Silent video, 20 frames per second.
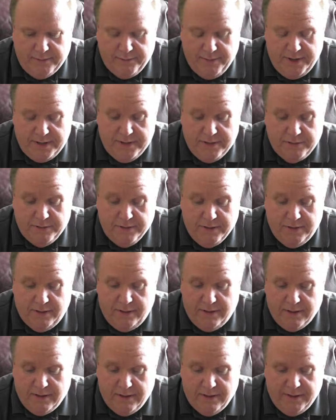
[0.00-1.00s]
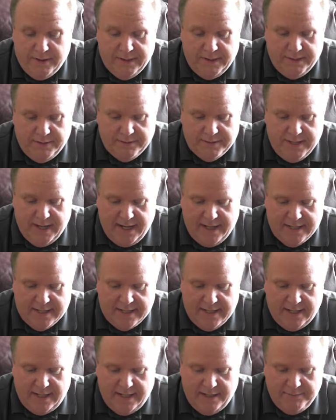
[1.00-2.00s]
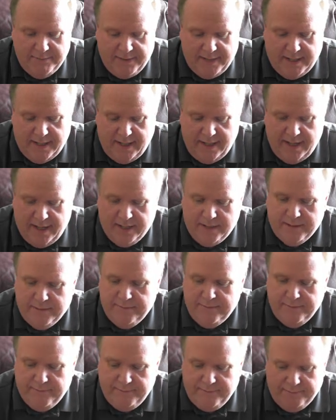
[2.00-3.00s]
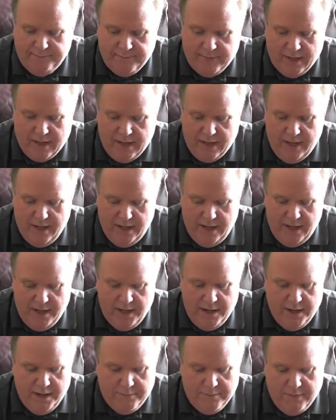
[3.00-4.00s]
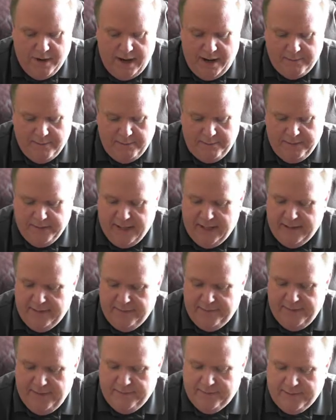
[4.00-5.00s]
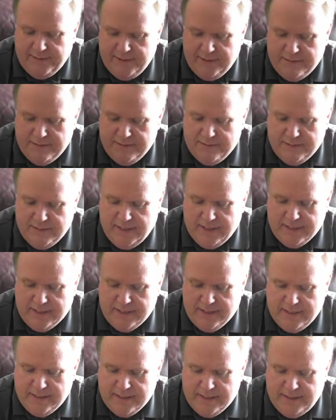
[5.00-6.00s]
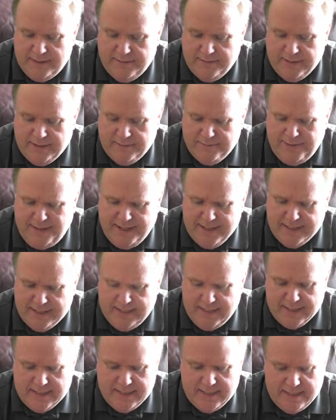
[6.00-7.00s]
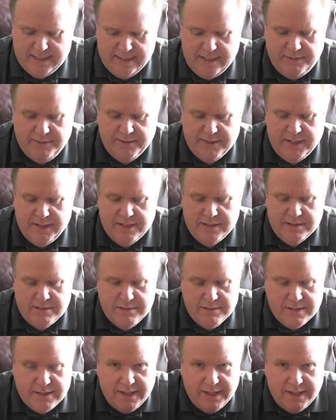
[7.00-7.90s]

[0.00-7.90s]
original card, and it was hand signed by Hank, probably in the 50s or 60s. Probably 60s, I would guess, or